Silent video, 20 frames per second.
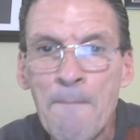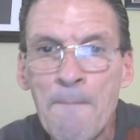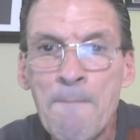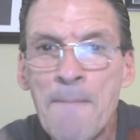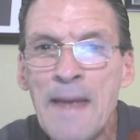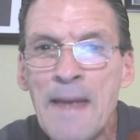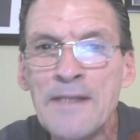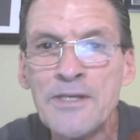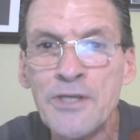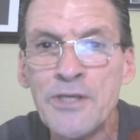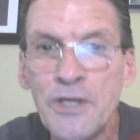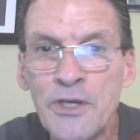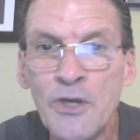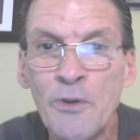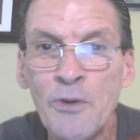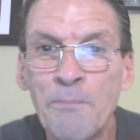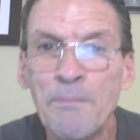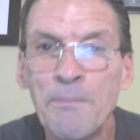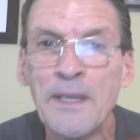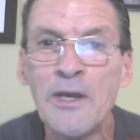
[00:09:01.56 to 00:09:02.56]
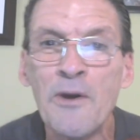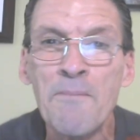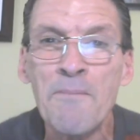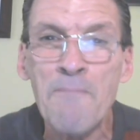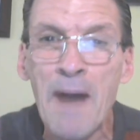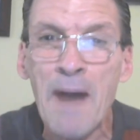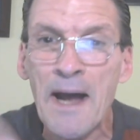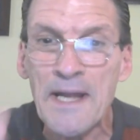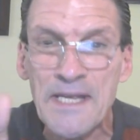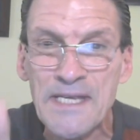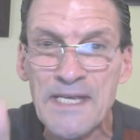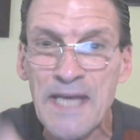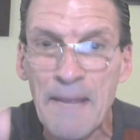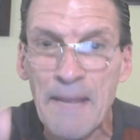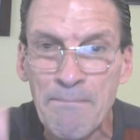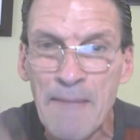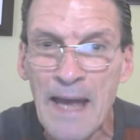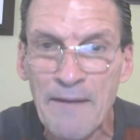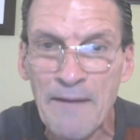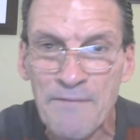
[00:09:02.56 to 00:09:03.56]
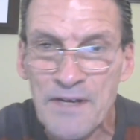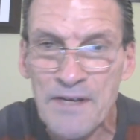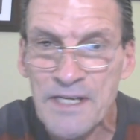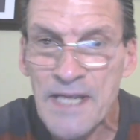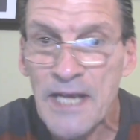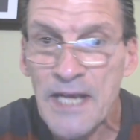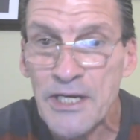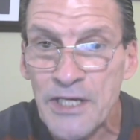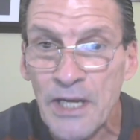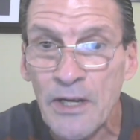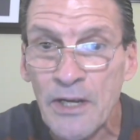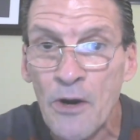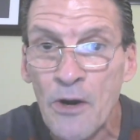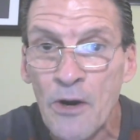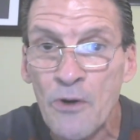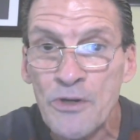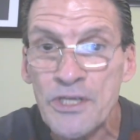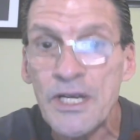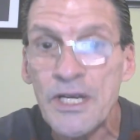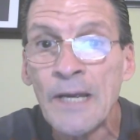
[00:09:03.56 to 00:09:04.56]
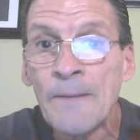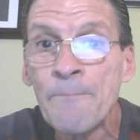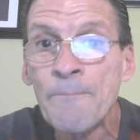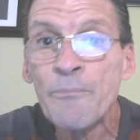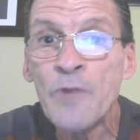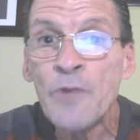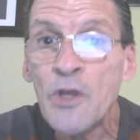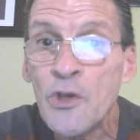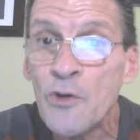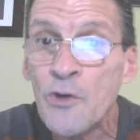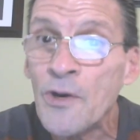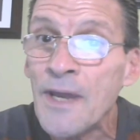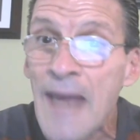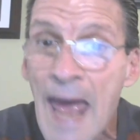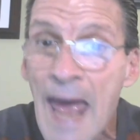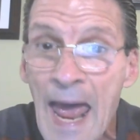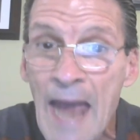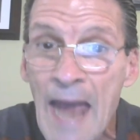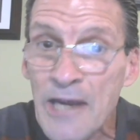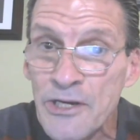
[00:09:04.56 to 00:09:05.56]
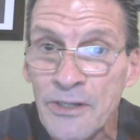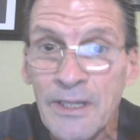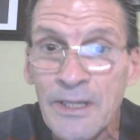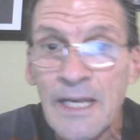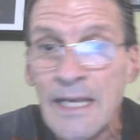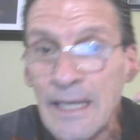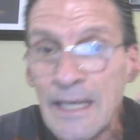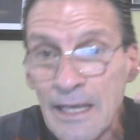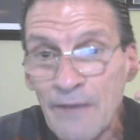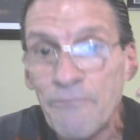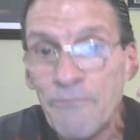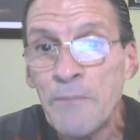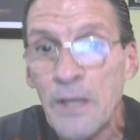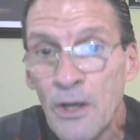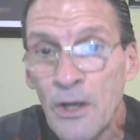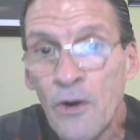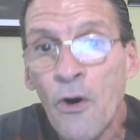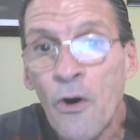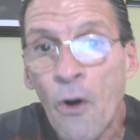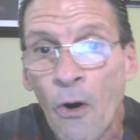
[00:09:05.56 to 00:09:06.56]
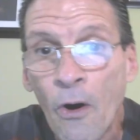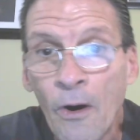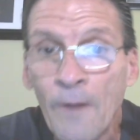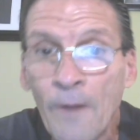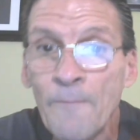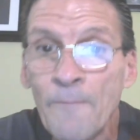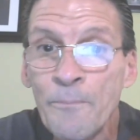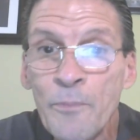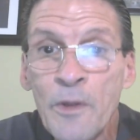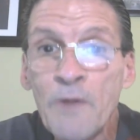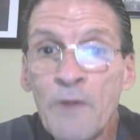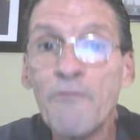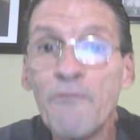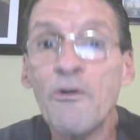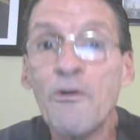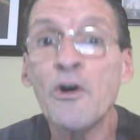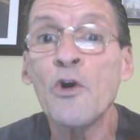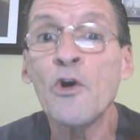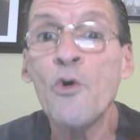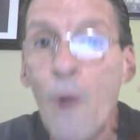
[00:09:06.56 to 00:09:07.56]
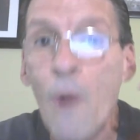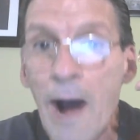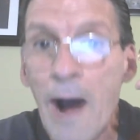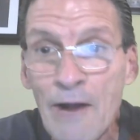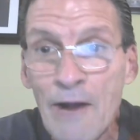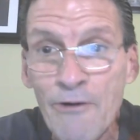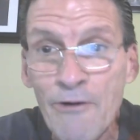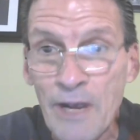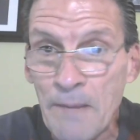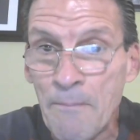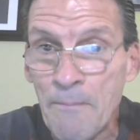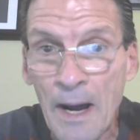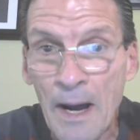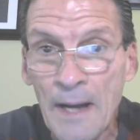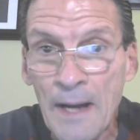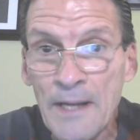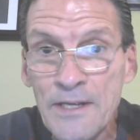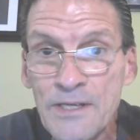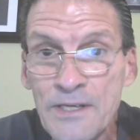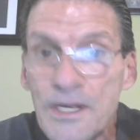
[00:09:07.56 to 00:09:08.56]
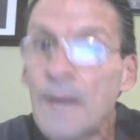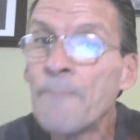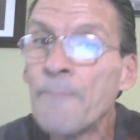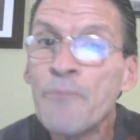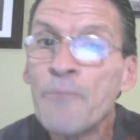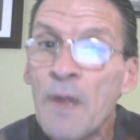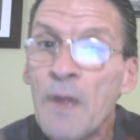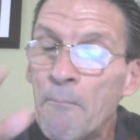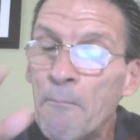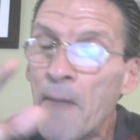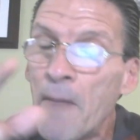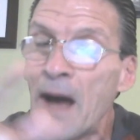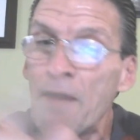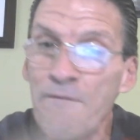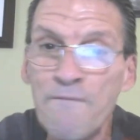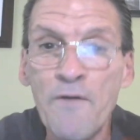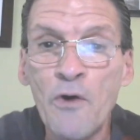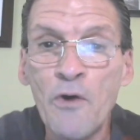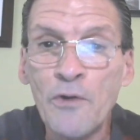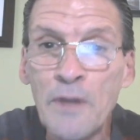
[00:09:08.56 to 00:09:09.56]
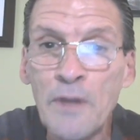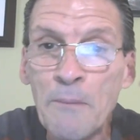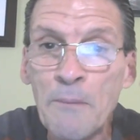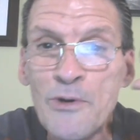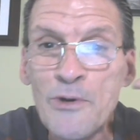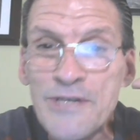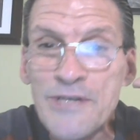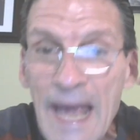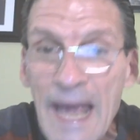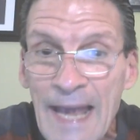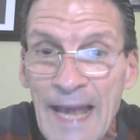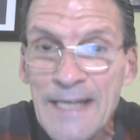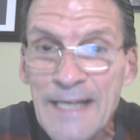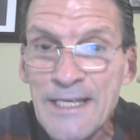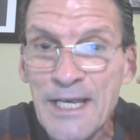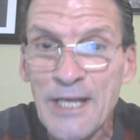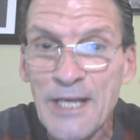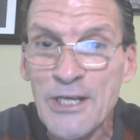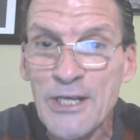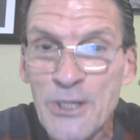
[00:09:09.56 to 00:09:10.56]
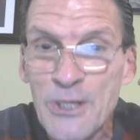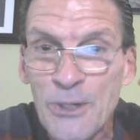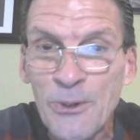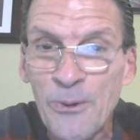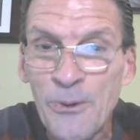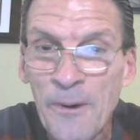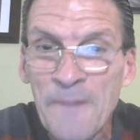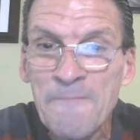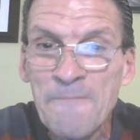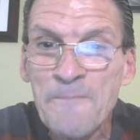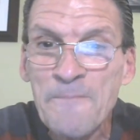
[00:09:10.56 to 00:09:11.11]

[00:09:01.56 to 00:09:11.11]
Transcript: mentor you, be your mindset manifestation coach. You can actually give me a call. For inquiring minds, my phone number is 862